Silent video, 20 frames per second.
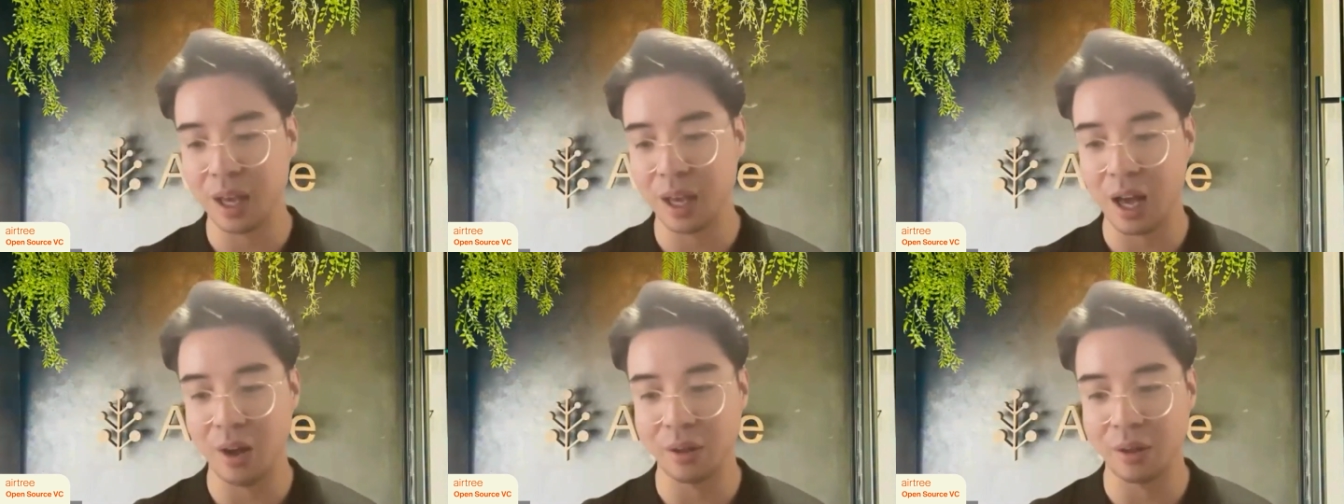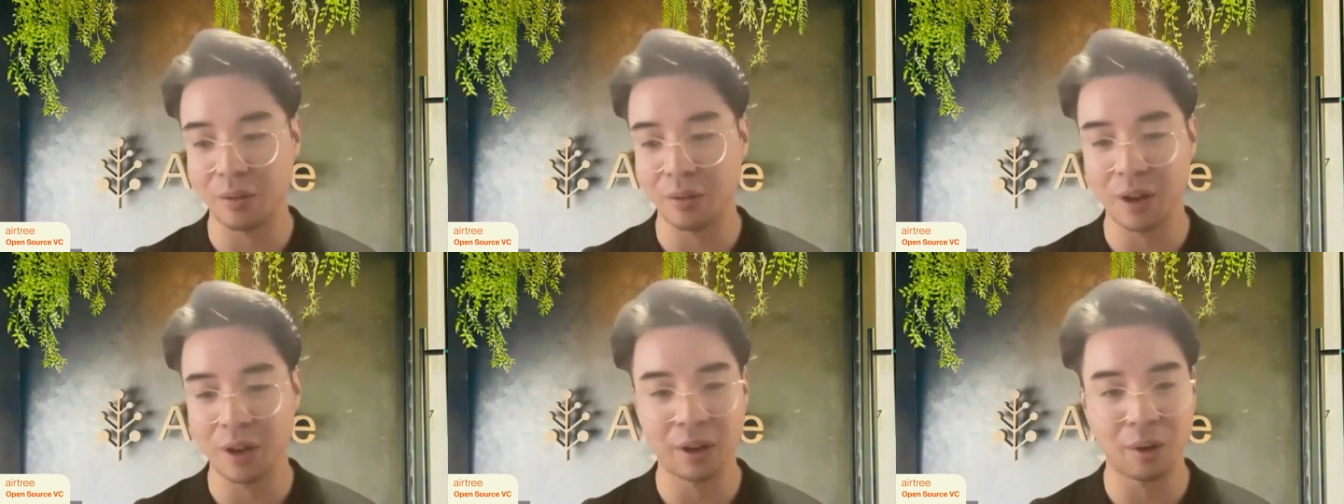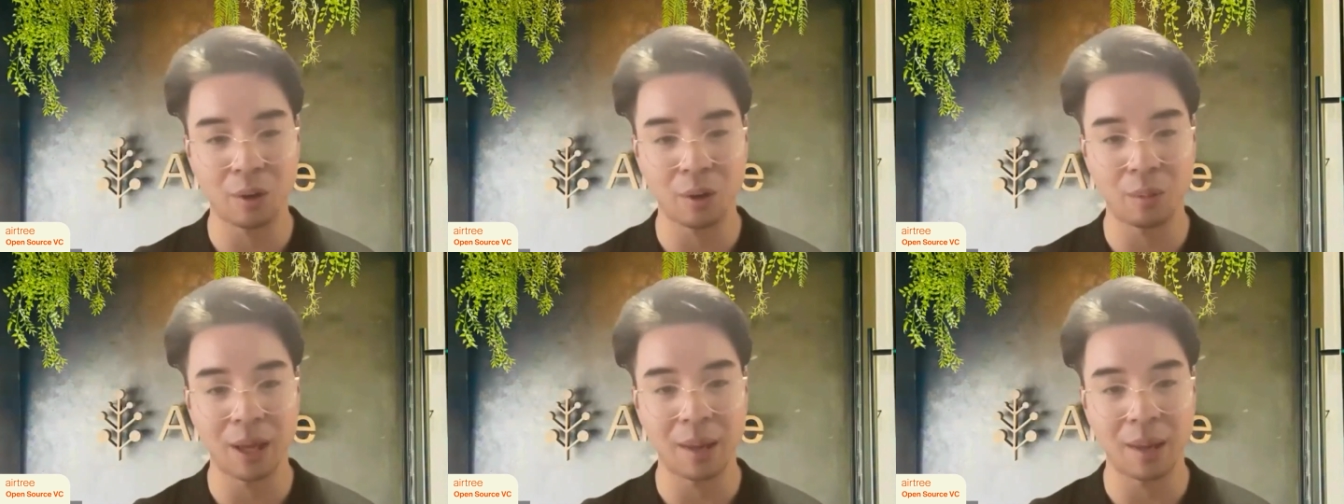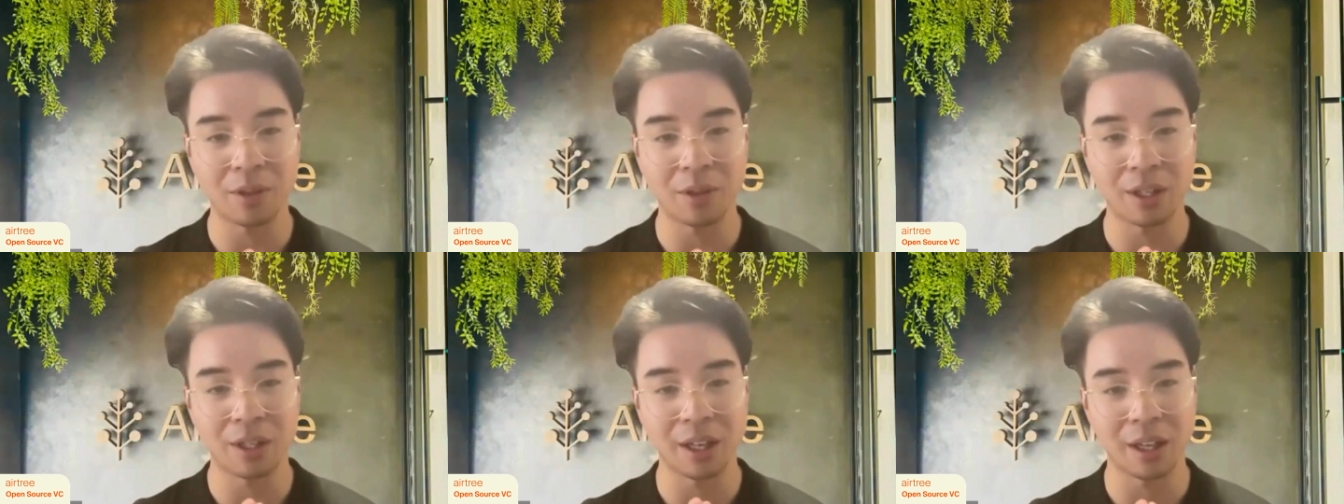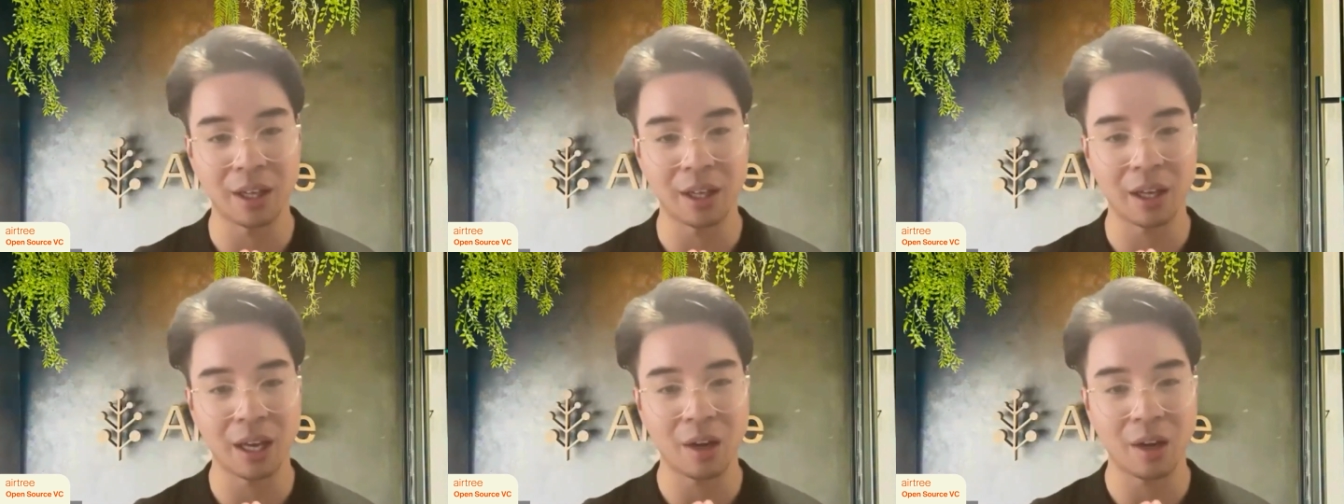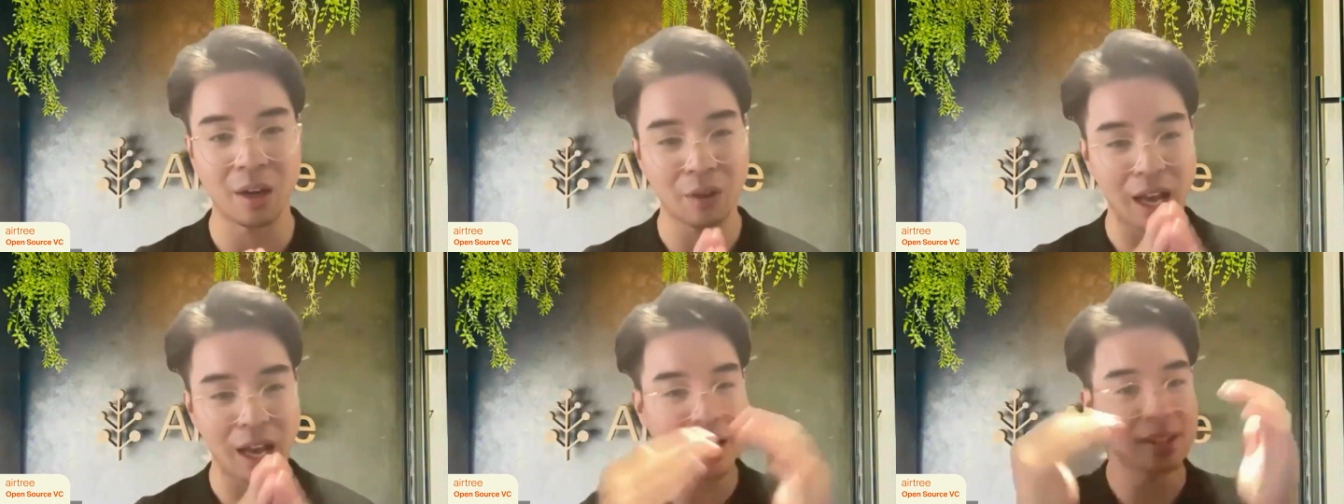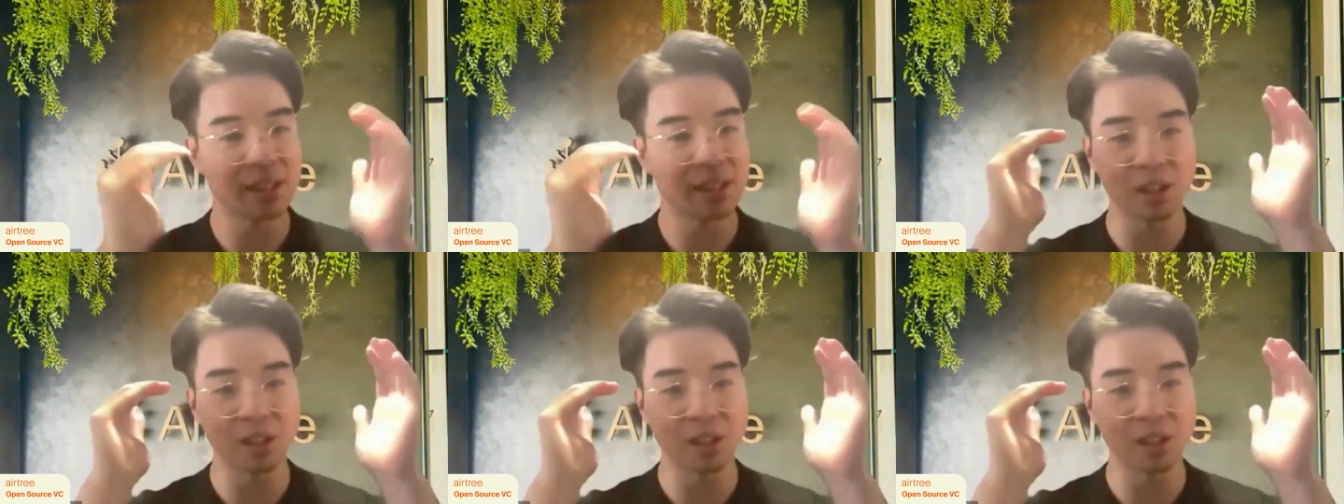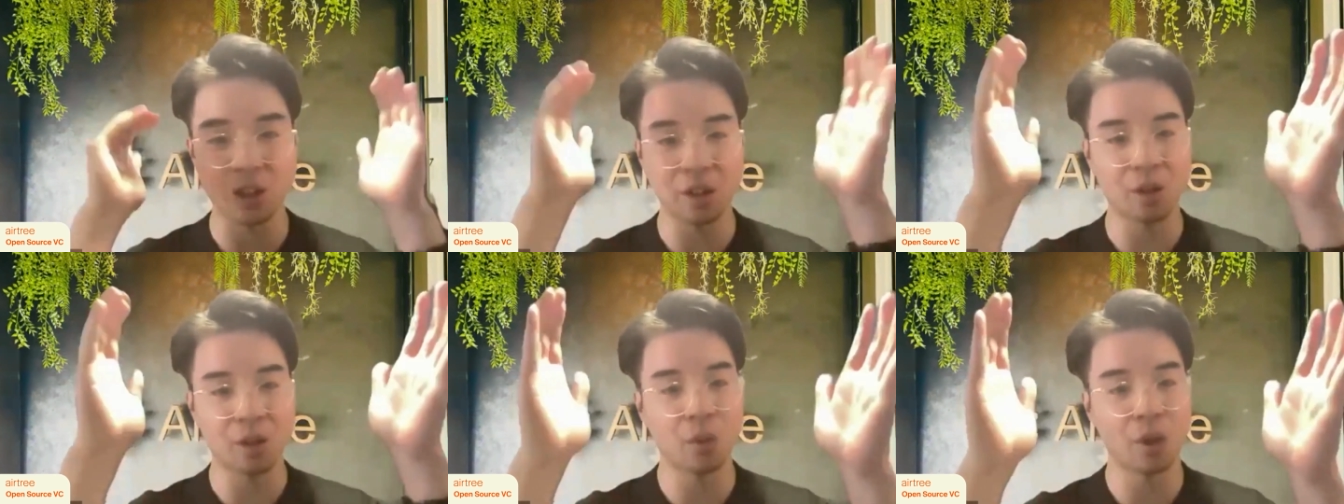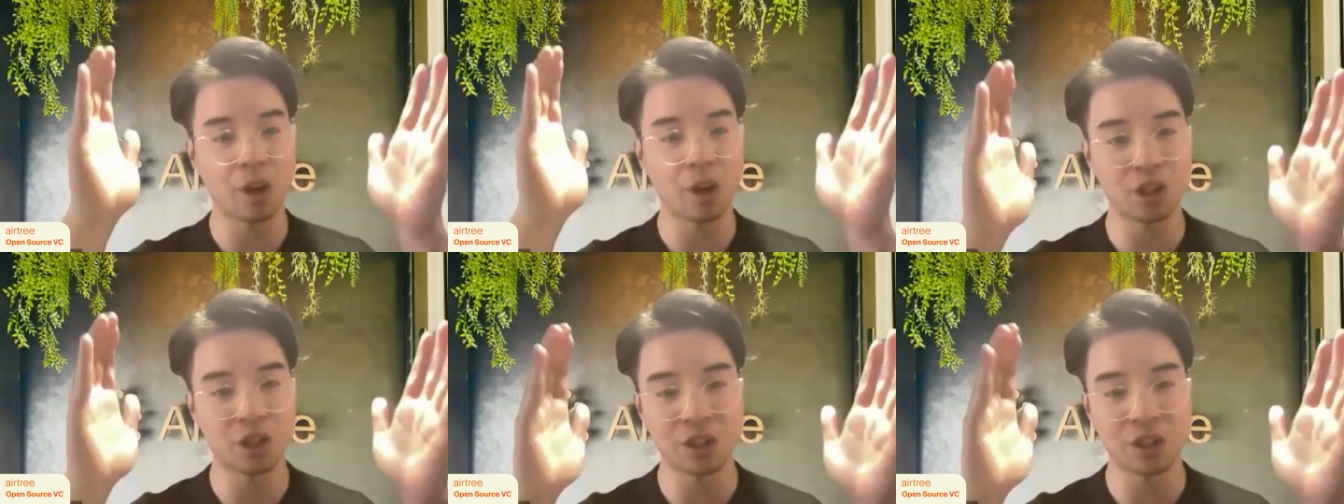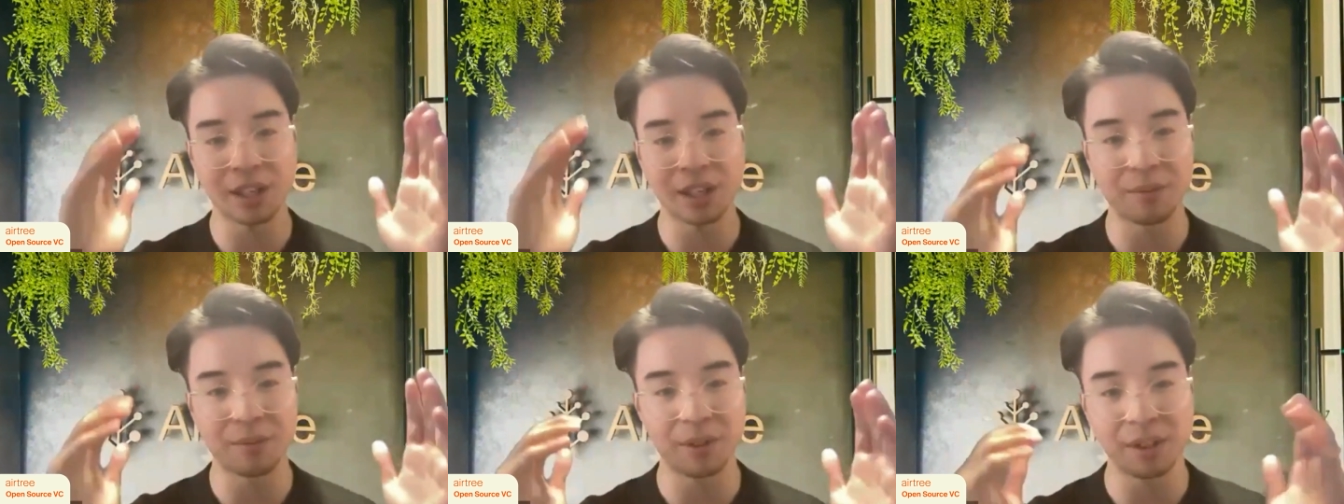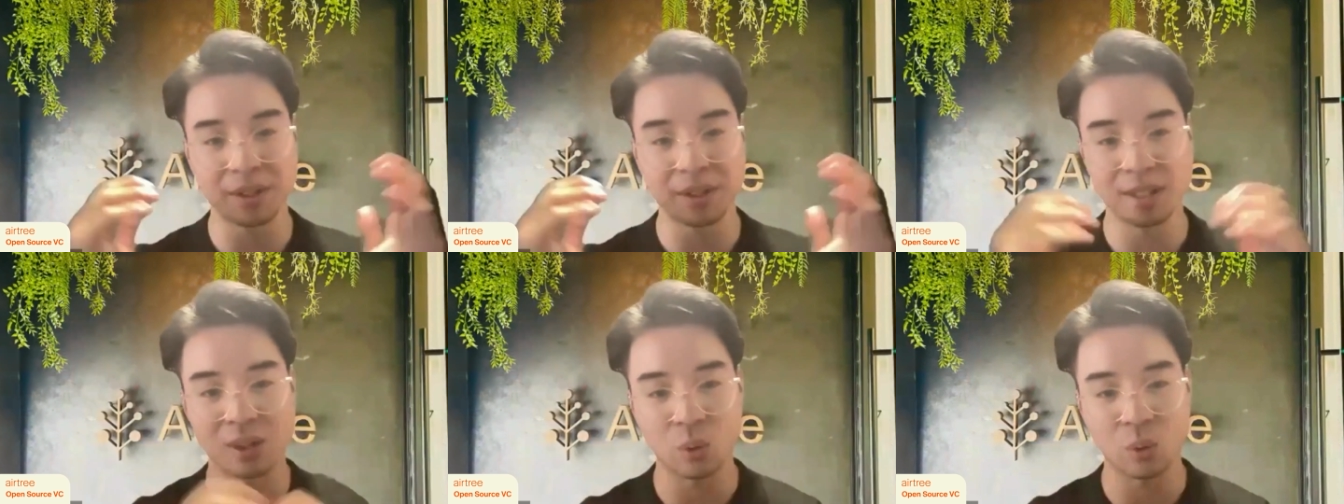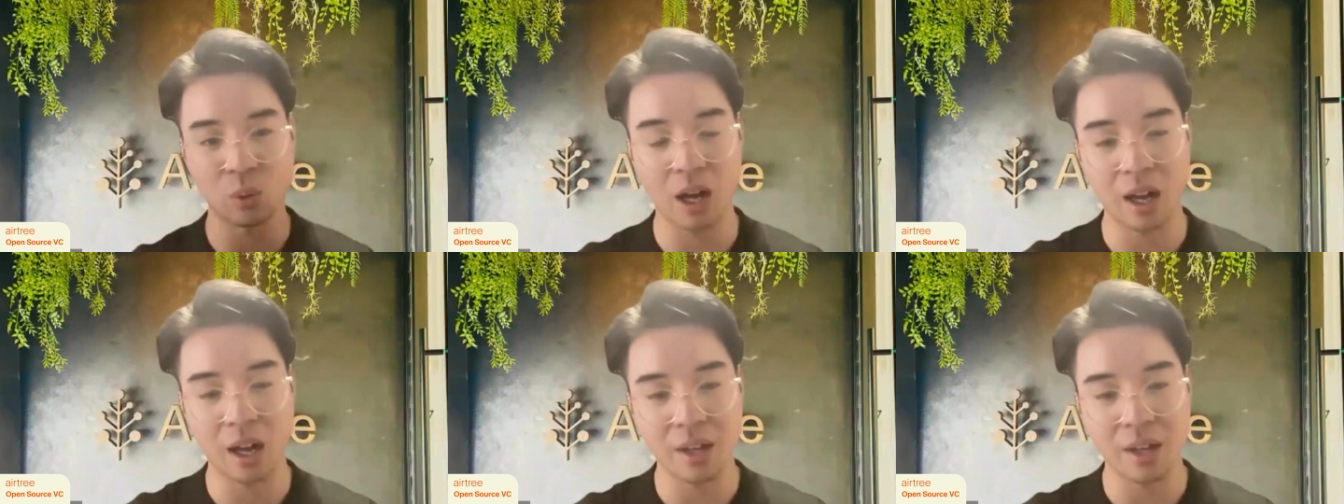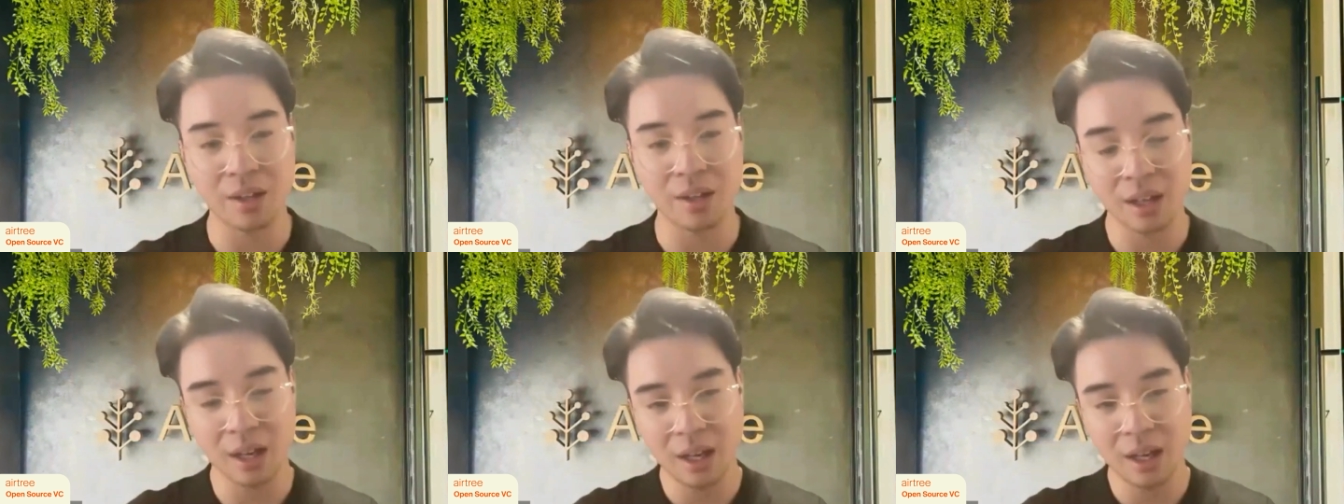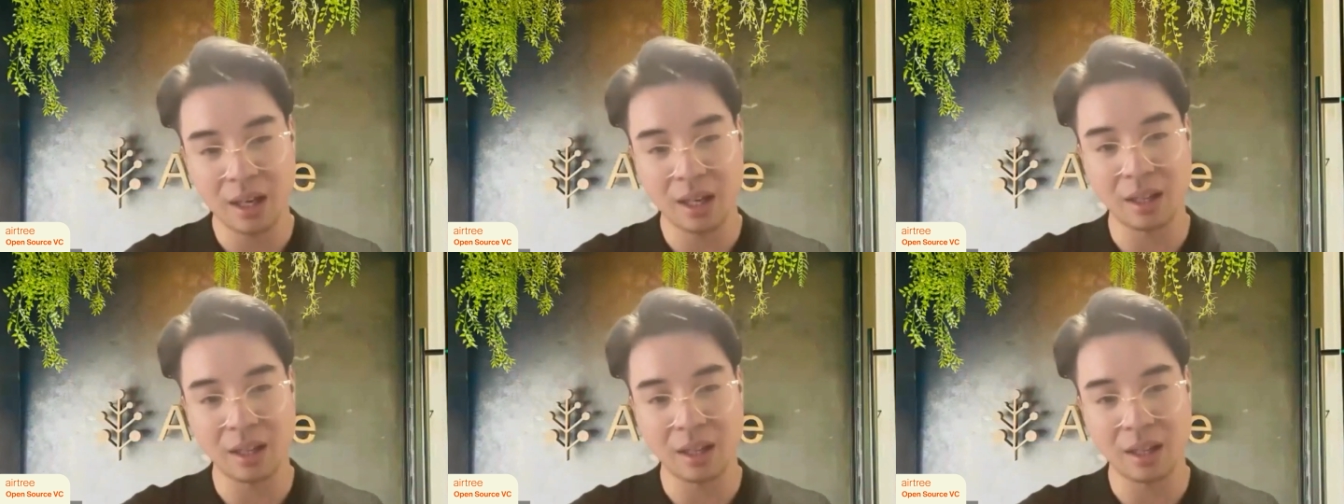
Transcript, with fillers: how the founding group came together kind of answered a lot of the questions that VCs would ask